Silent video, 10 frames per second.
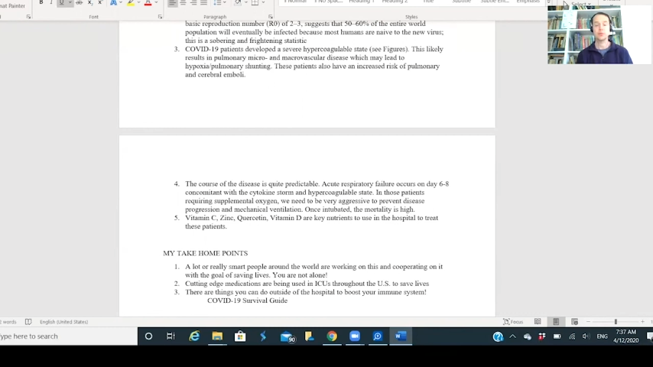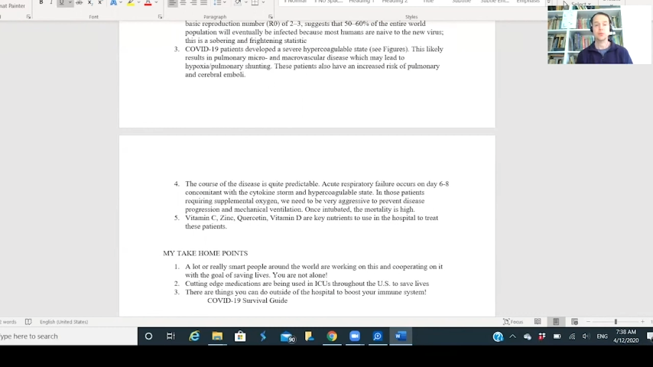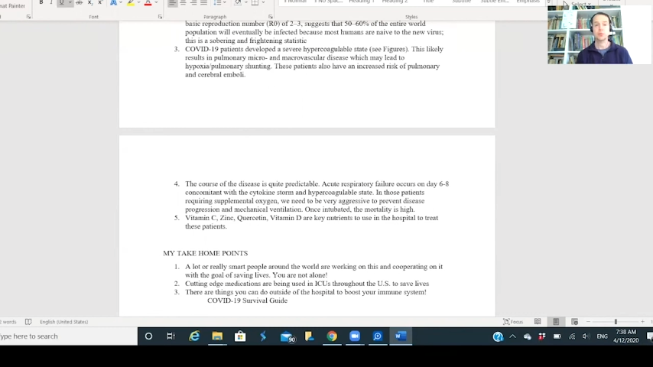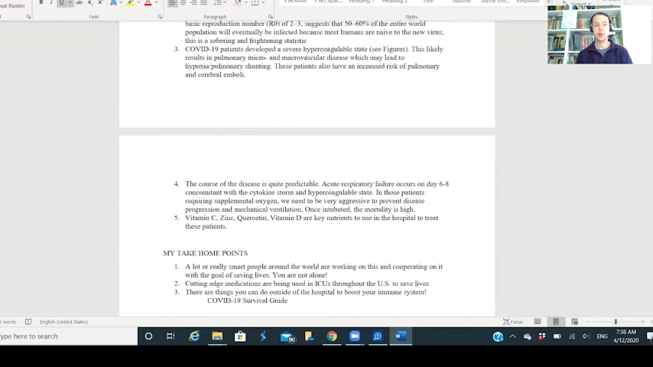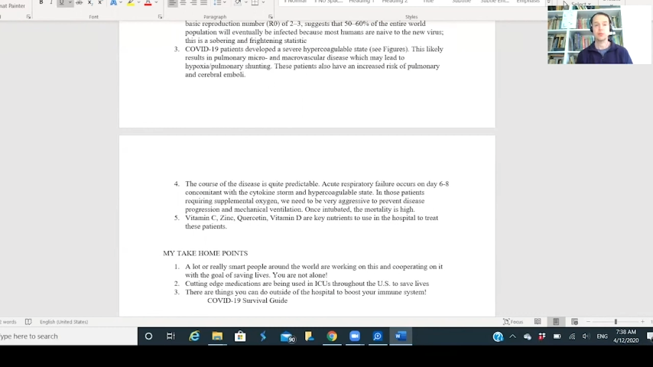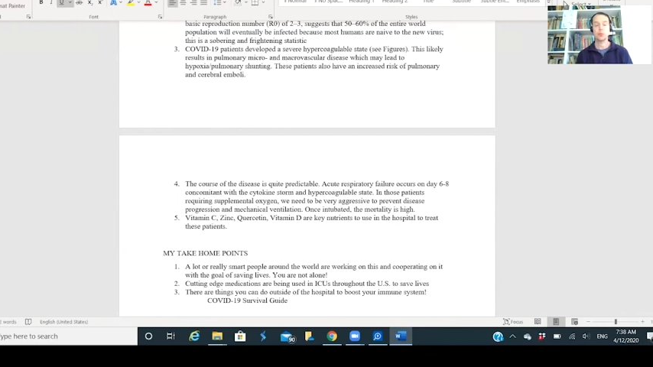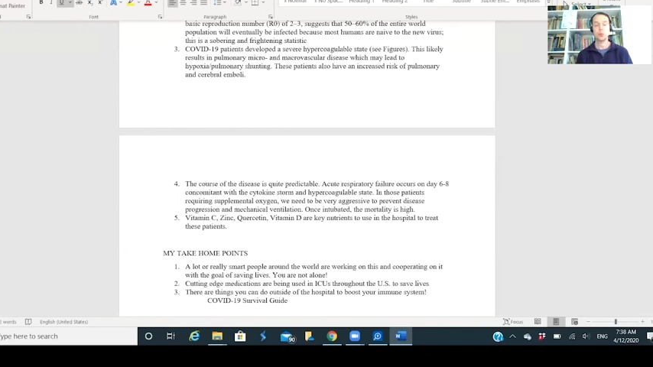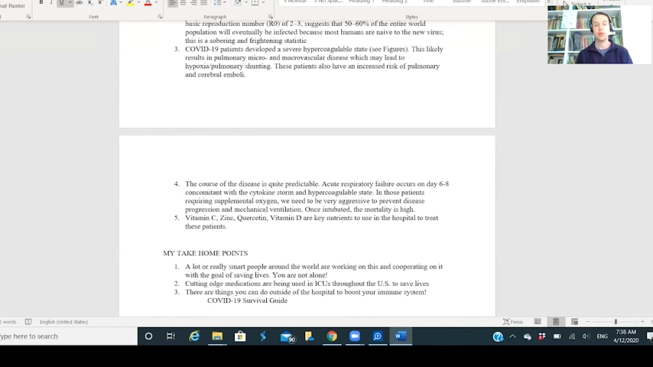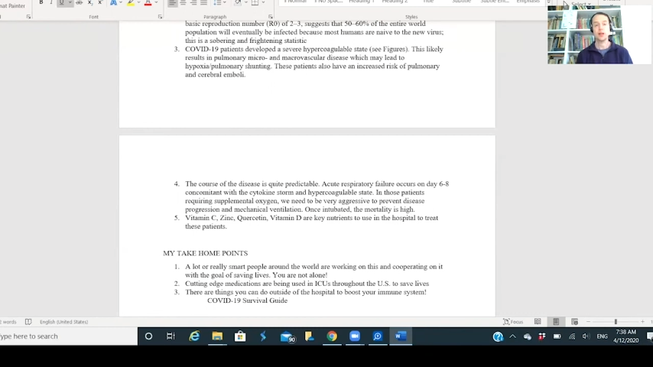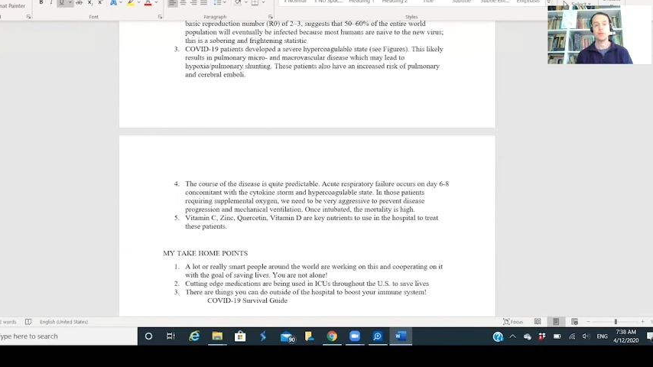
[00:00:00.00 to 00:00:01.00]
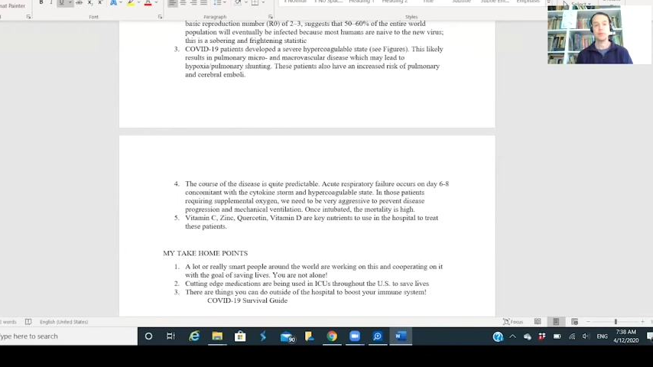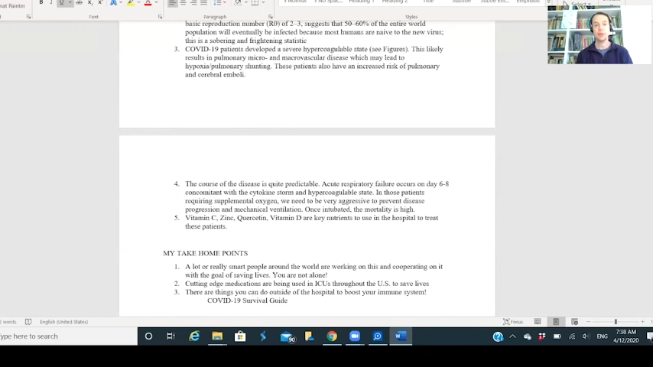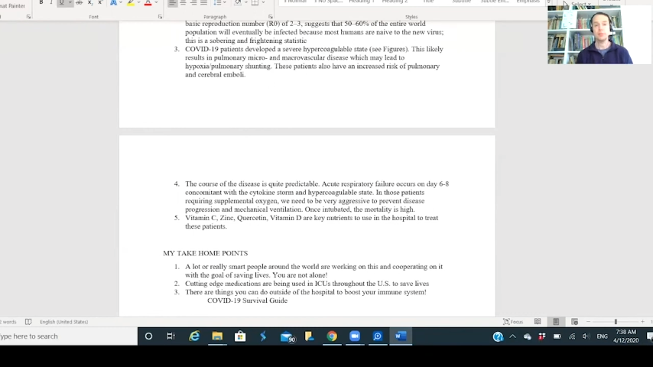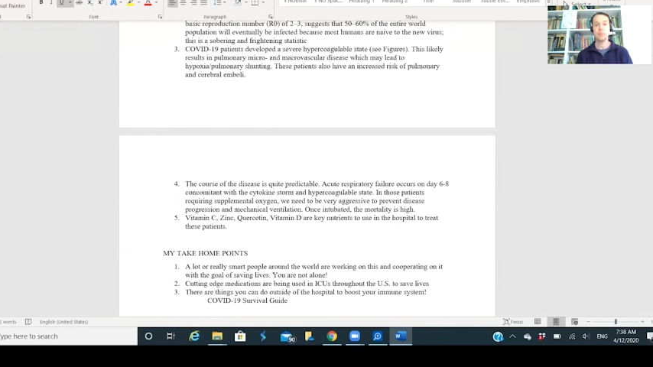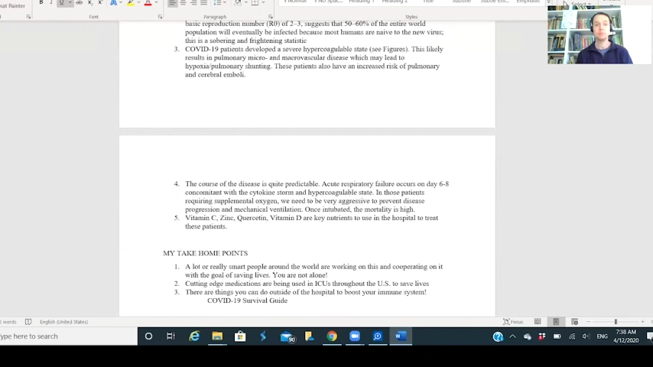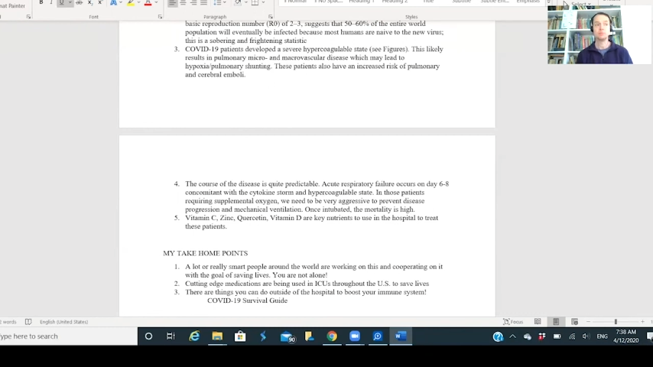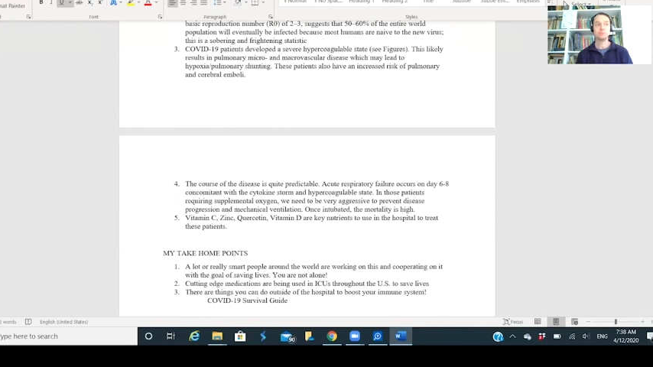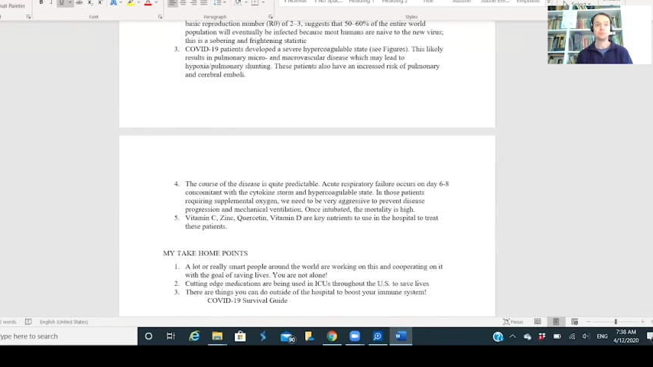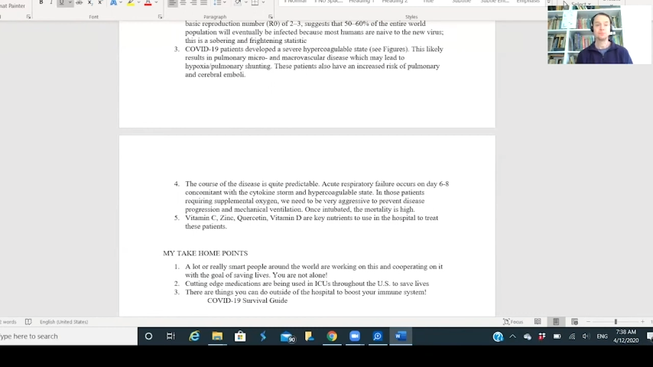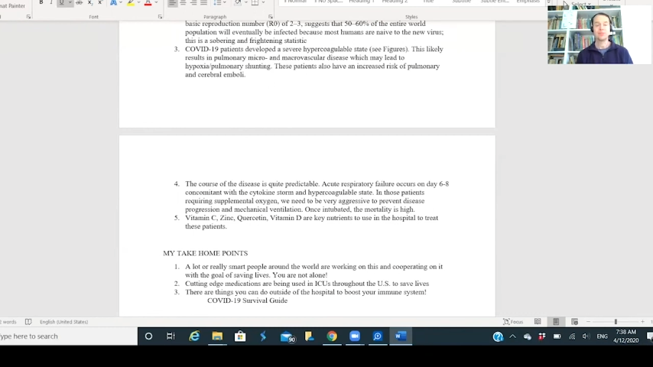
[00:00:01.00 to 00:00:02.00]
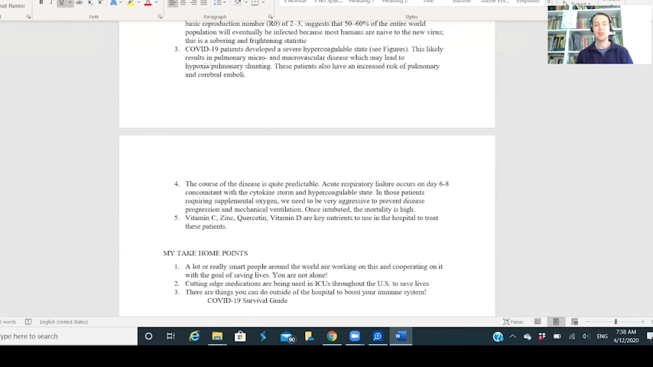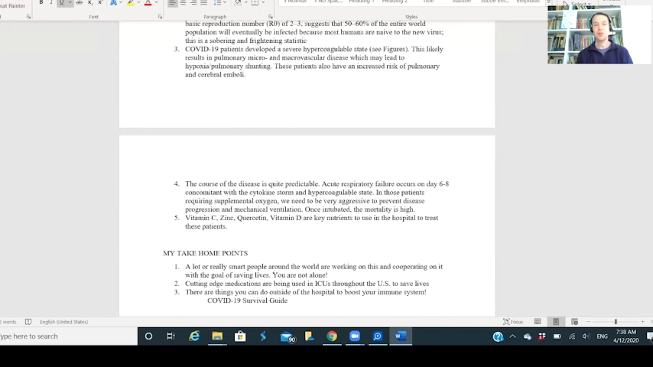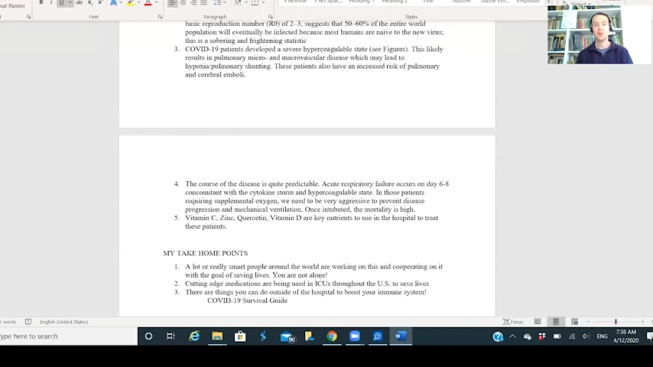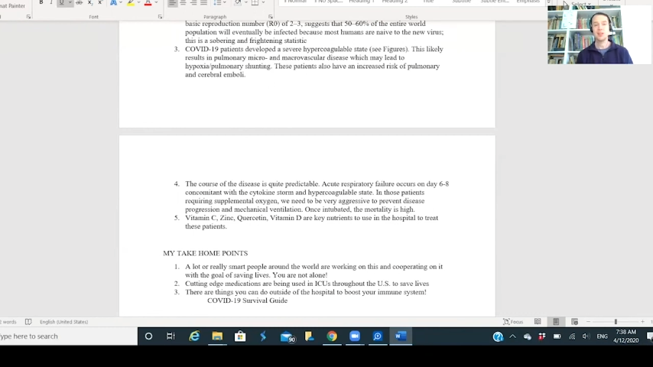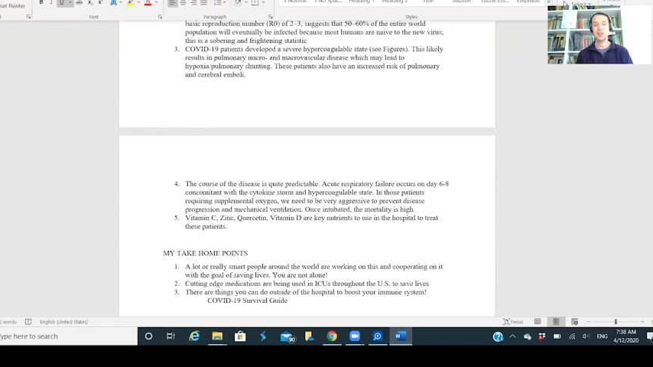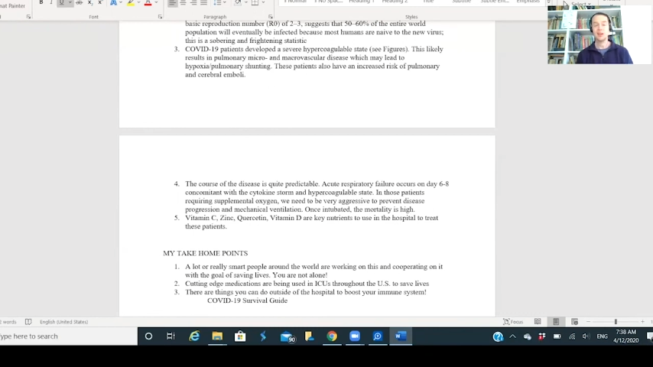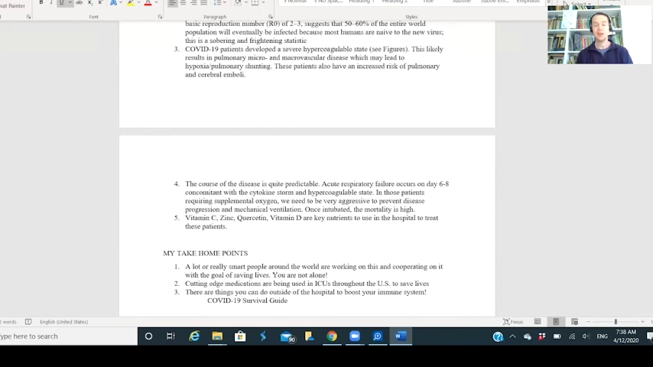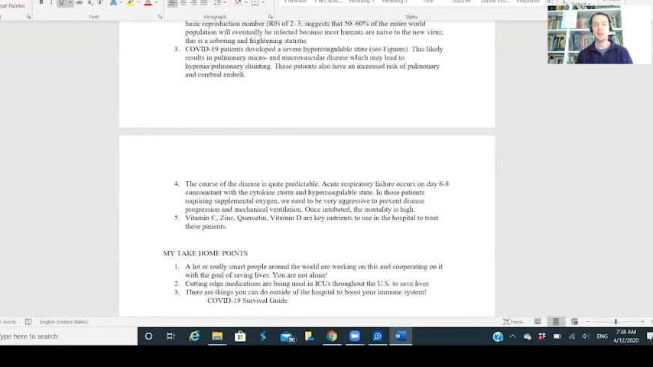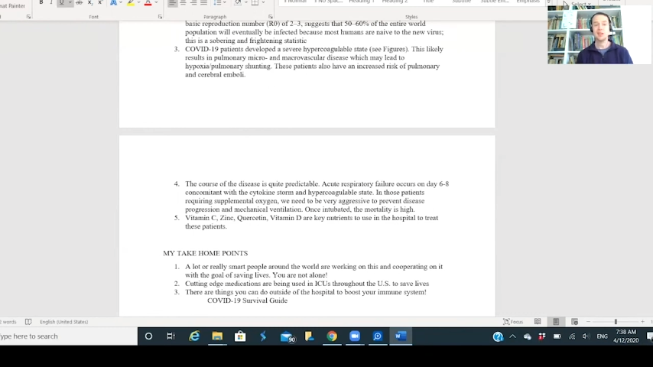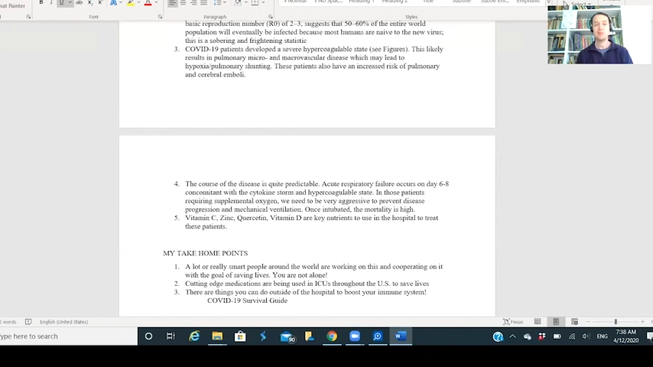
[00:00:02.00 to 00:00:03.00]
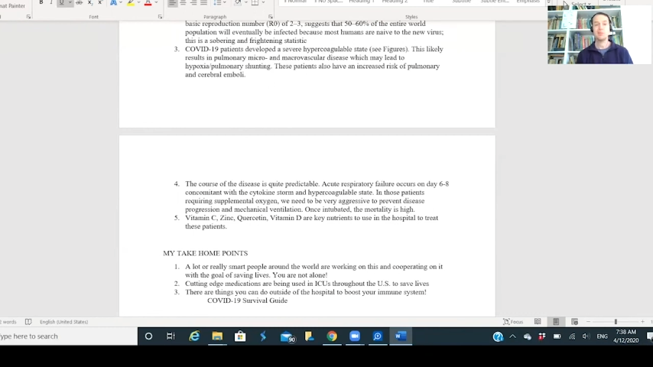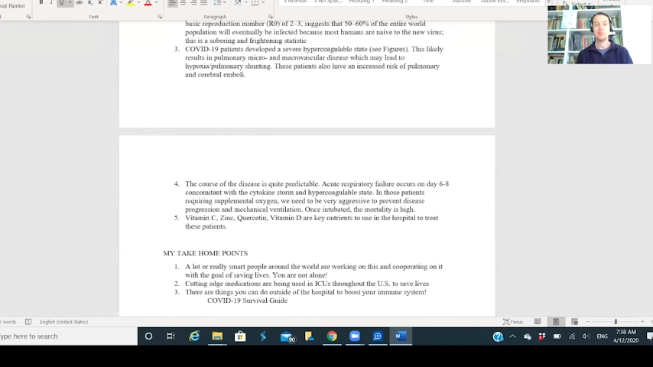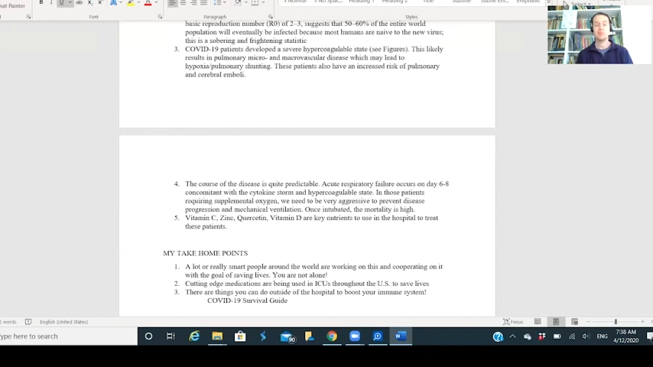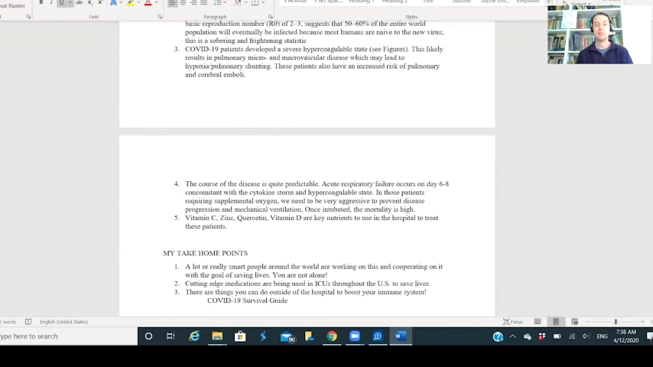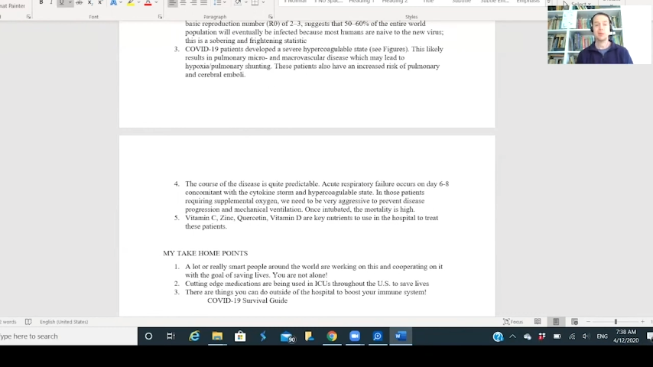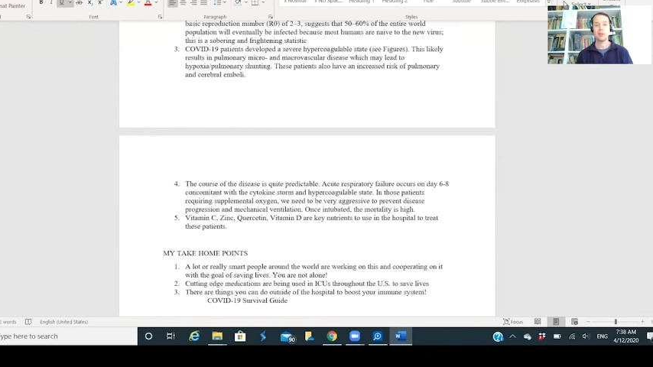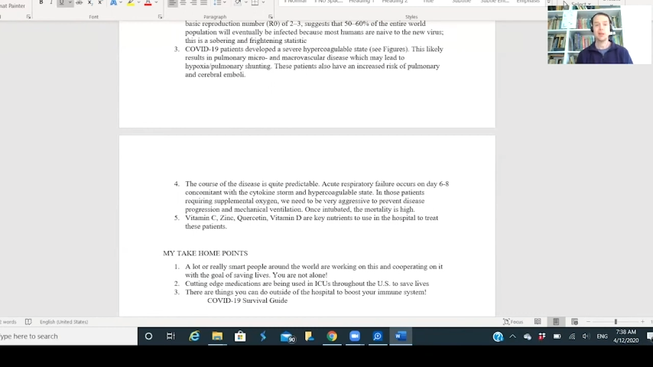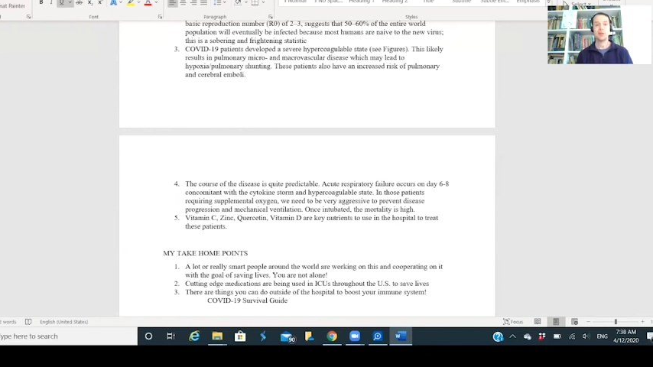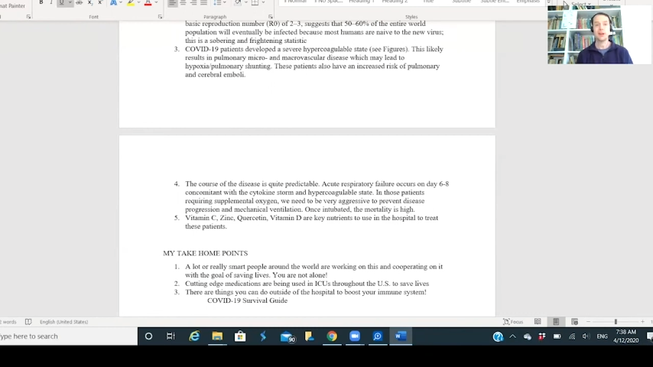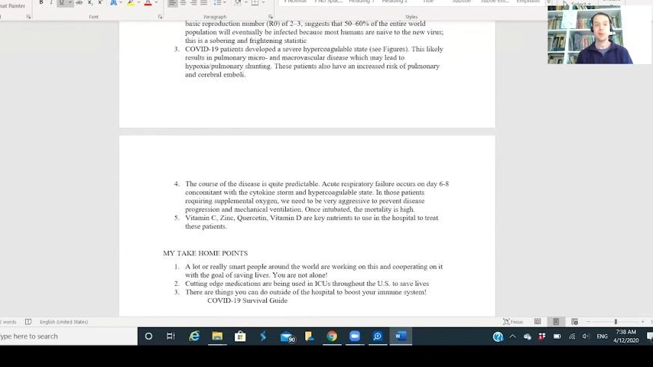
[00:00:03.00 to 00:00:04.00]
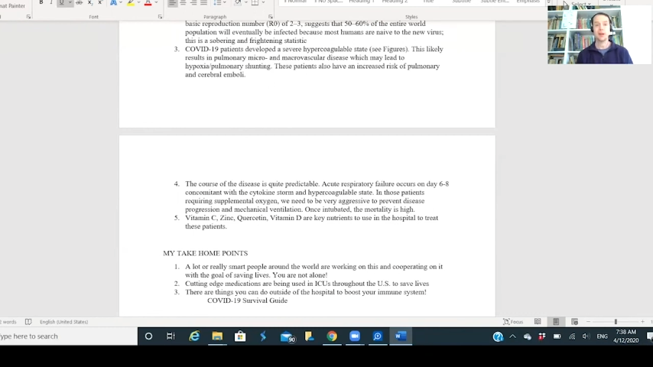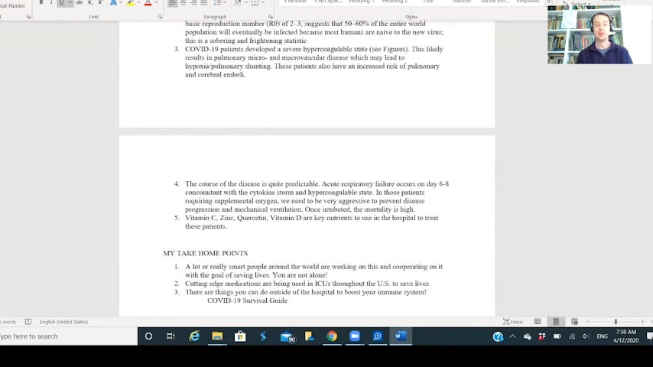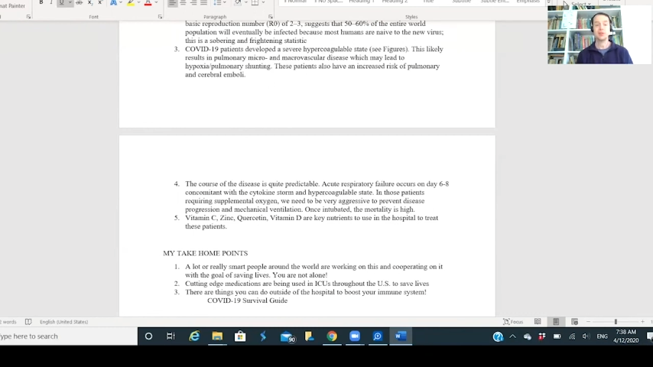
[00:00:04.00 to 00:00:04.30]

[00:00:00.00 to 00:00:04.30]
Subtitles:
(no speaker visible)